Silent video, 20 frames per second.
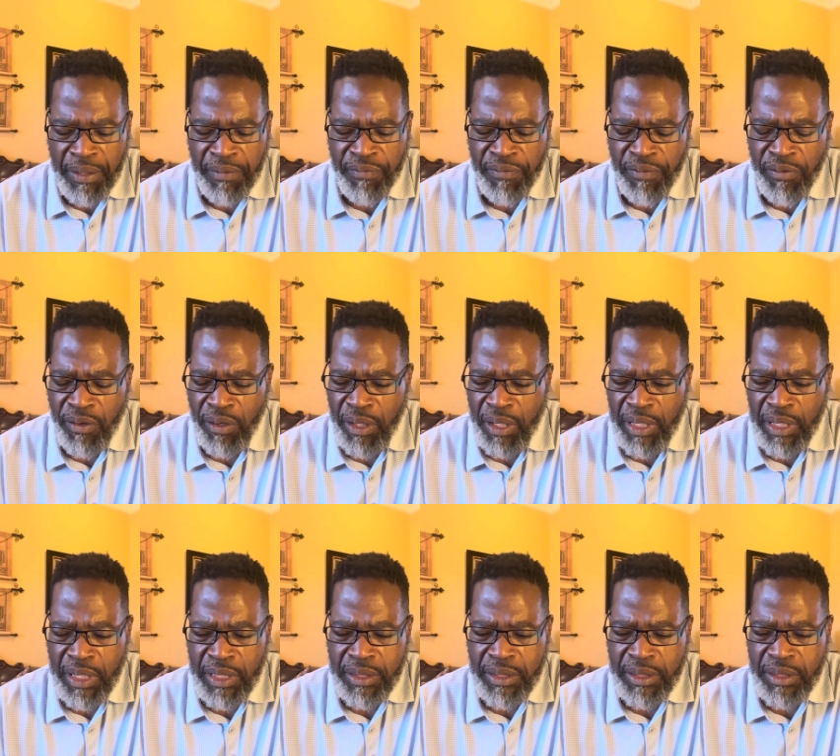for
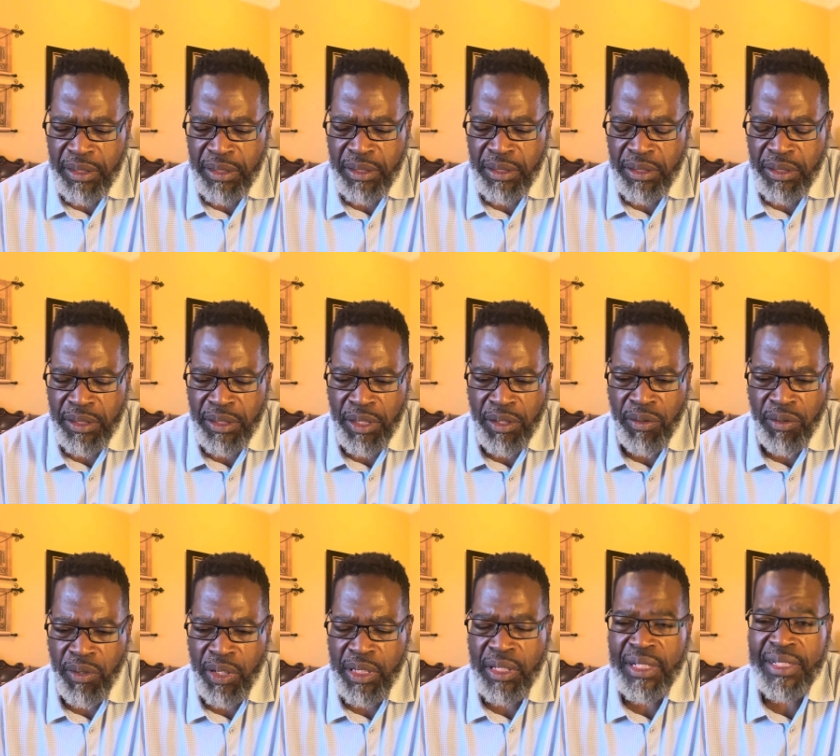us to, to know
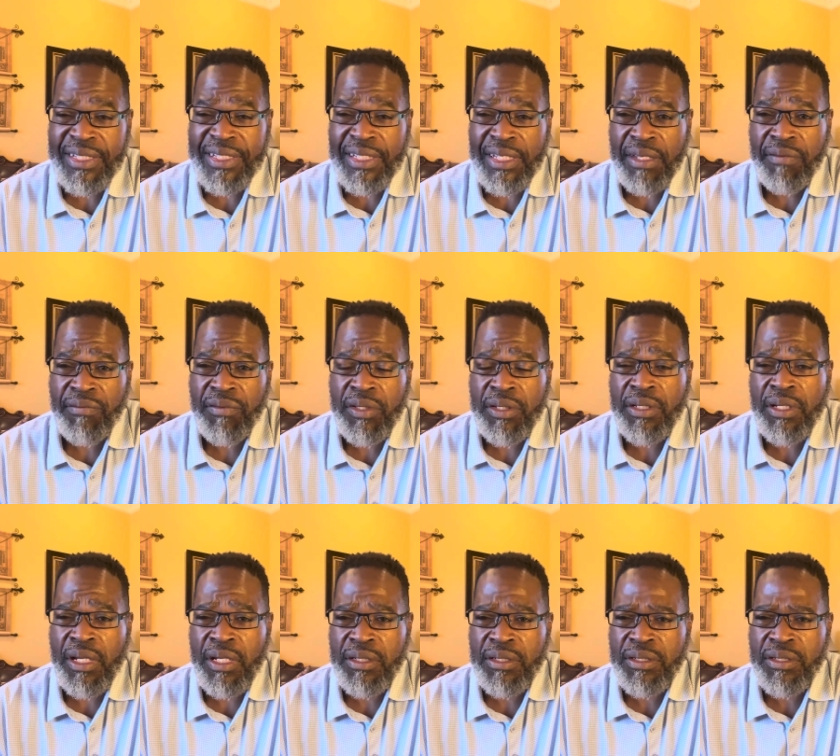it is given to
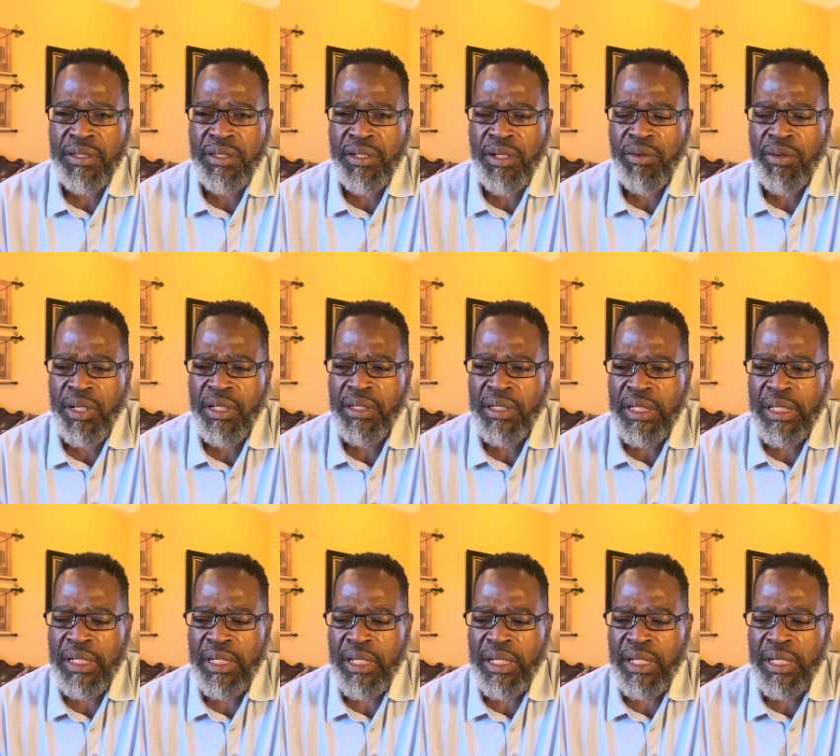us to know it.